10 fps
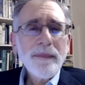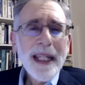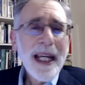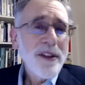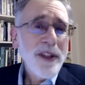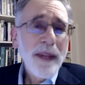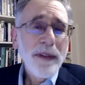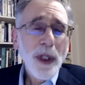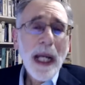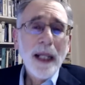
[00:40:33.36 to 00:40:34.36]
has said
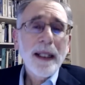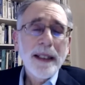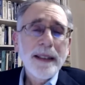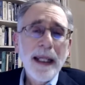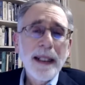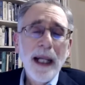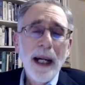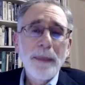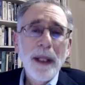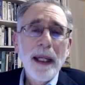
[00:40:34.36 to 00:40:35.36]
they're not going to take
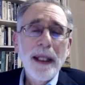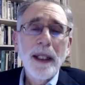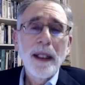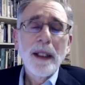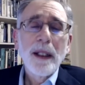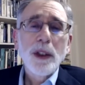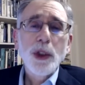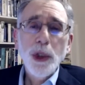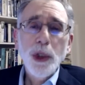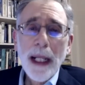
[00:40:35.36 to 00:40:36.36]
up a
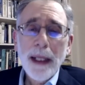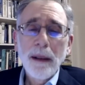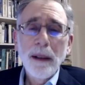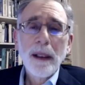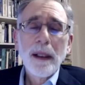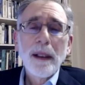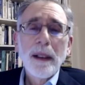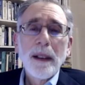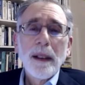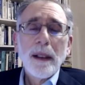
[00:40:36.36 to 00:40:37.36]
trial
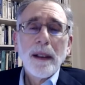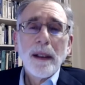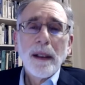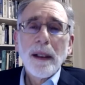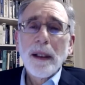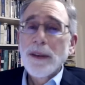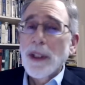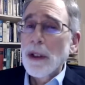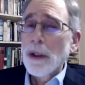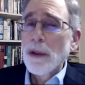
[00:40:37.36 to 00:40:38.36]

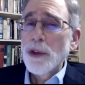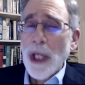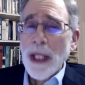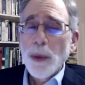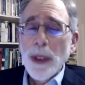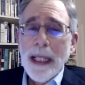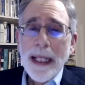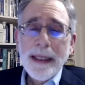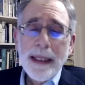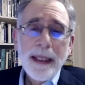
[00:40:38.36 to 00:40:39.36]
until January
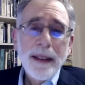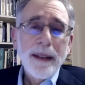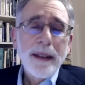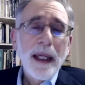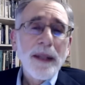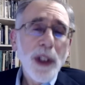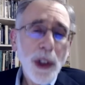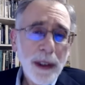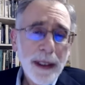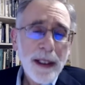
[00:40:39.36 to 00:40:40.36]
19th at the
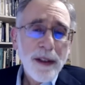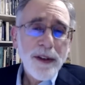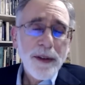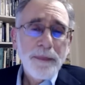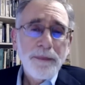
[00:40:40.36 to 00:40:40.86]
earliest.